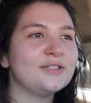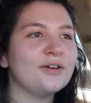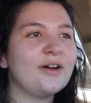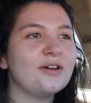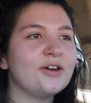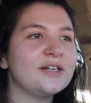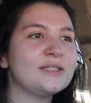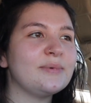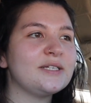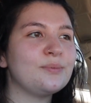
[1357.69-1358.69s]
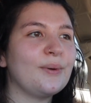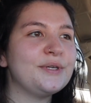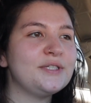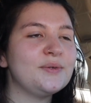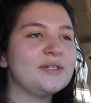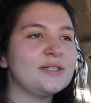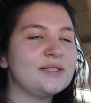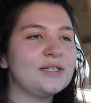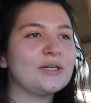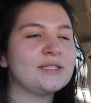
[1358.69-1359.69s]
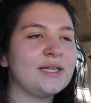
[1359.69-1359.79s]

around Christmas, we always do a Secret